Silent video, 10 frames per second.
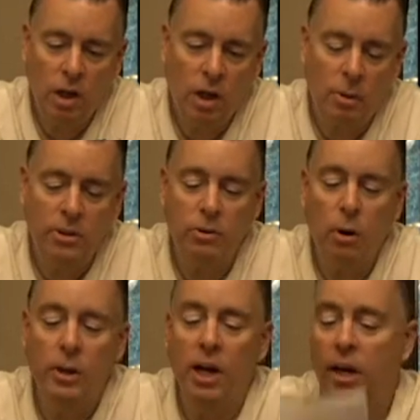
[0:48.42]
me see what
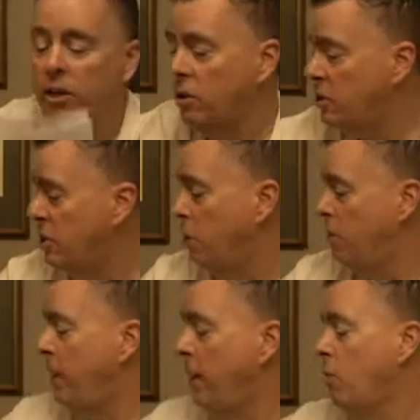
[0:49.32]
we got here. So,
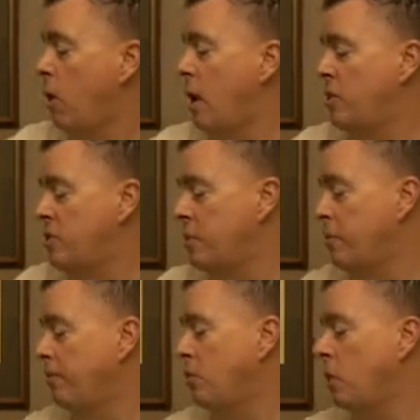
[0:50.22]
Naked Wines
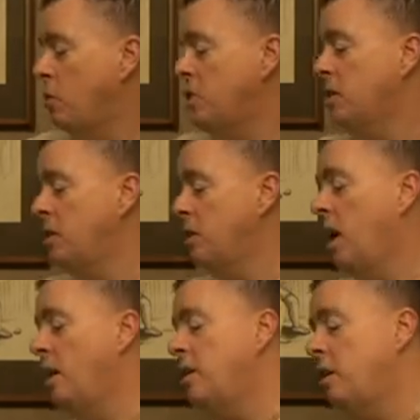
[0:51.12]
was
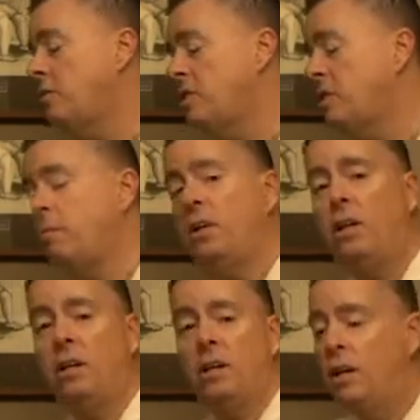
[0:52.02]
kind enough to send
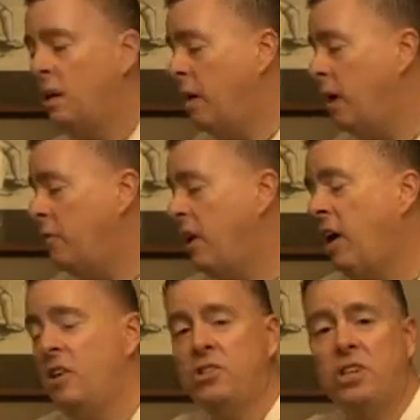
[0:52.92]
me half a
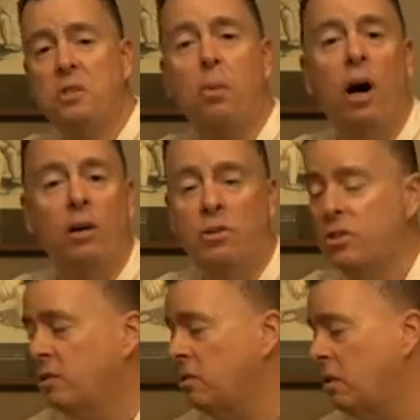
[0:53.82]
case, 6
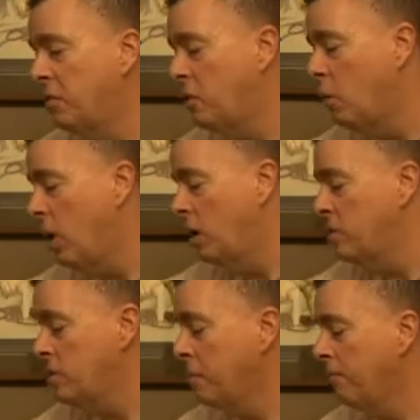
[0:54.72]
bottles of their wines.
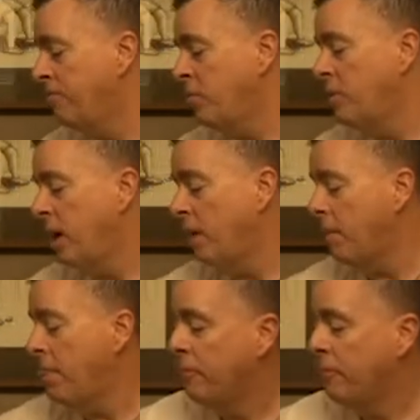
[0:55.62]
Now,